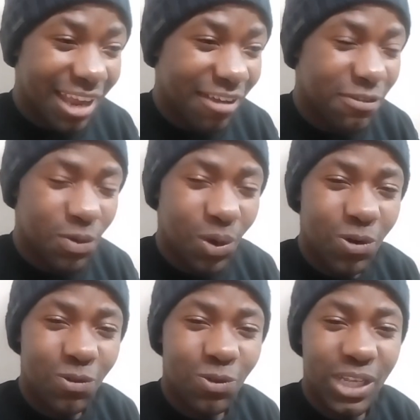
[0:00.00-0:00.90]
Every one
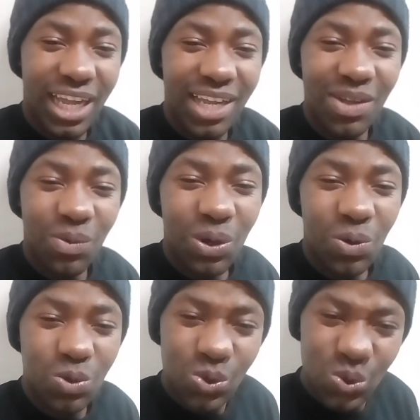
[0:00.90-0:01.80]
of you here, we're going to